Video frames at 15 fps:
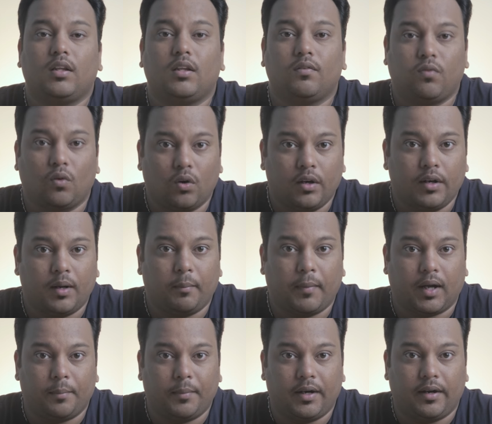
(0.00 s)
The four hundred
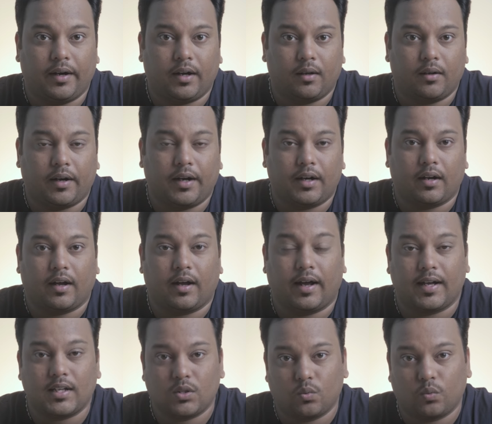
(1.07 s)
megabit data rate
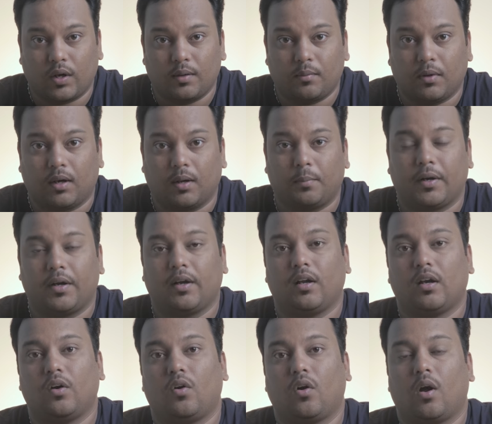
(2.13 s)
has one uh,
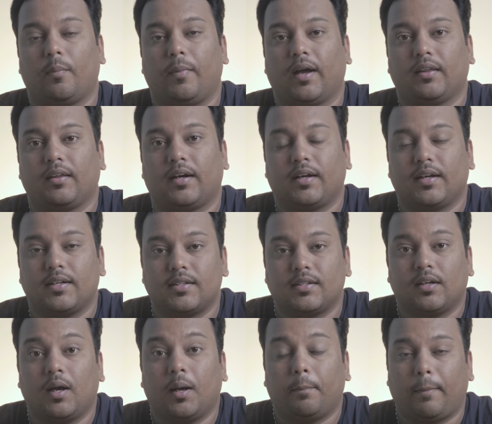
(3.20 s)
particular drawback, that
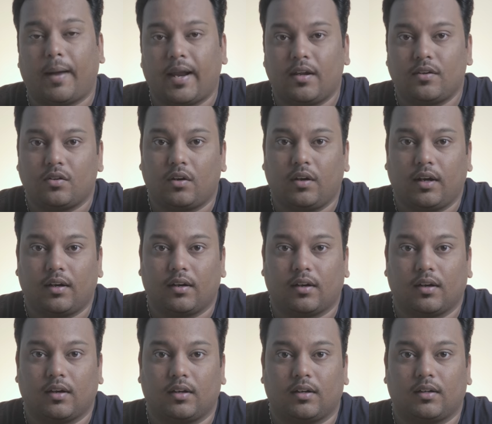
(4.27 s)
is Panasonic
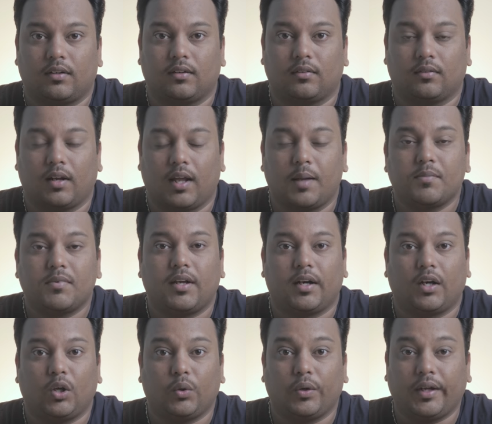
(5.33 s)
uh, claims
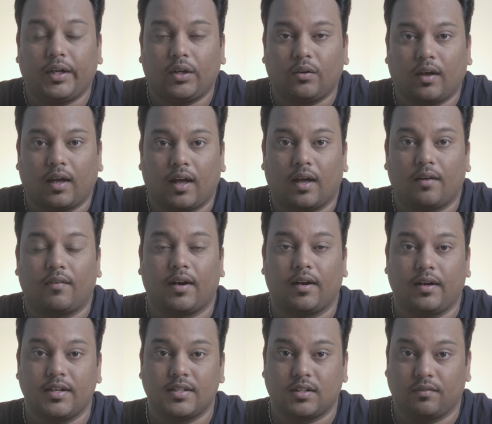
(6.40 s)
that you need to have
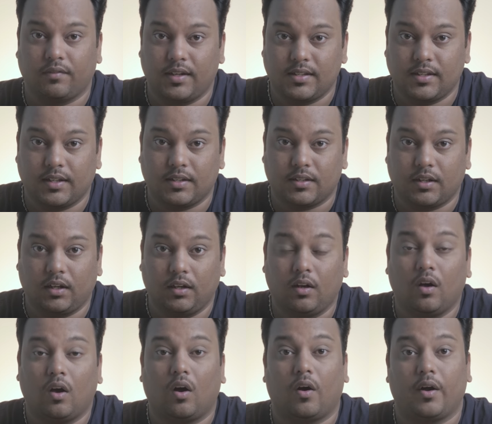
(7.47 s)
at least a V sixty
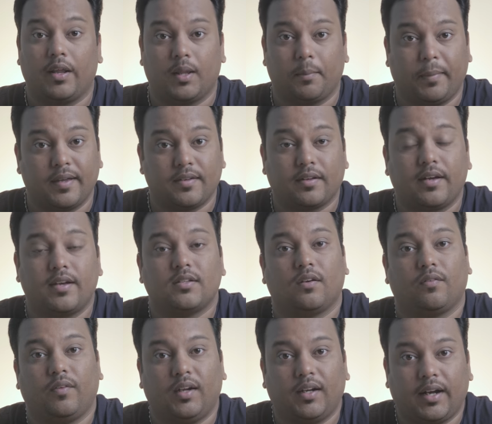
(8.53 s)
or in the best case
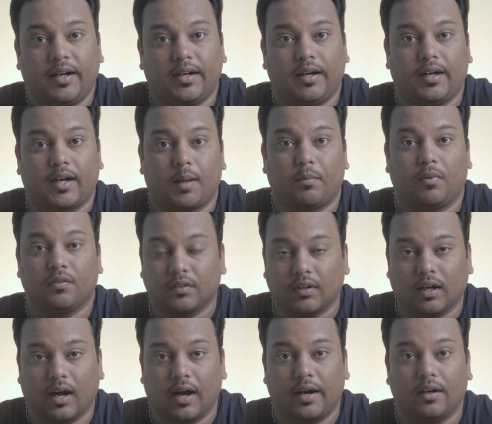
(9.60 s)
a V ninety type of
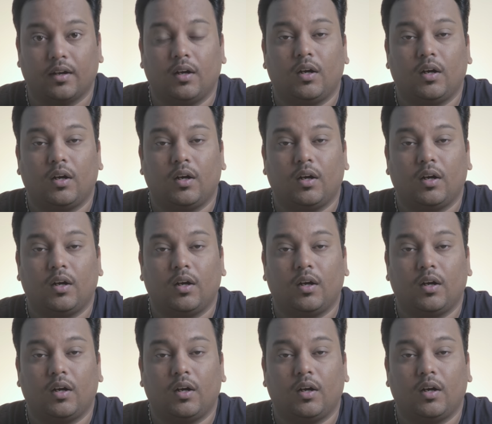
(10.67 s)
card